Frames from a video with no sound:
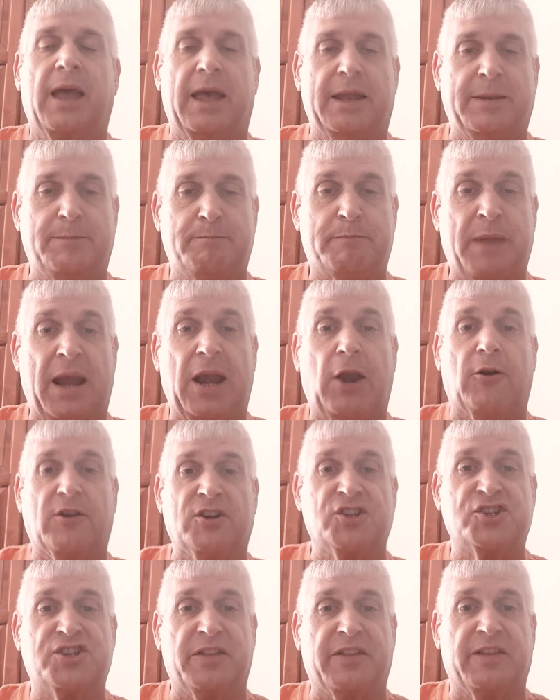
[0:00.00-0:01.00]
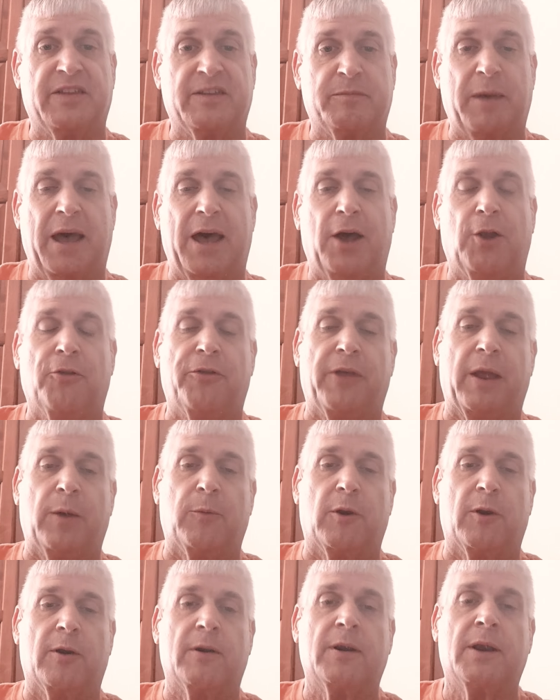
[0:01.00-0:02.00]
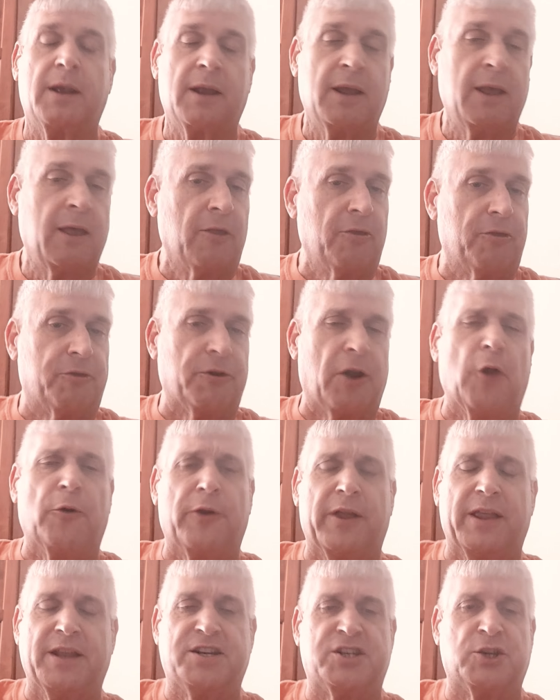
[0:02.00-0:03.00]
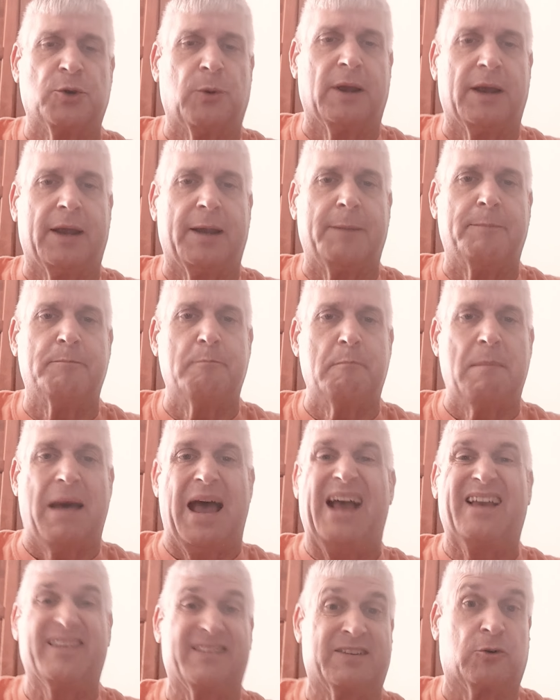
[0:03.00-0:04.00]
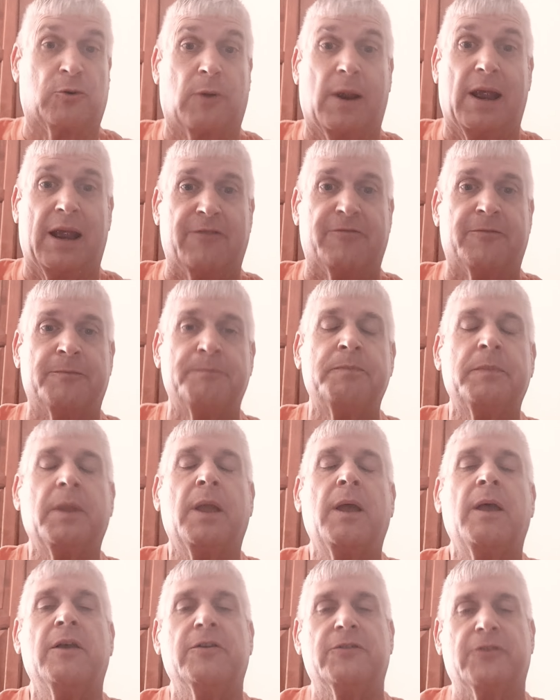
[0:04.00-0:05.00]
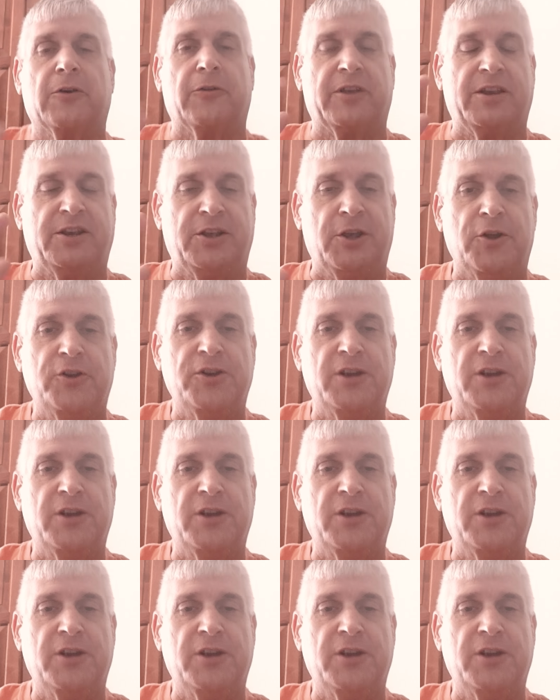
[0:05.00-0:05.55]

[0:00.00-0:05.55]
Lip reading: had perished in this battle. They were thrown into a mass grave. So the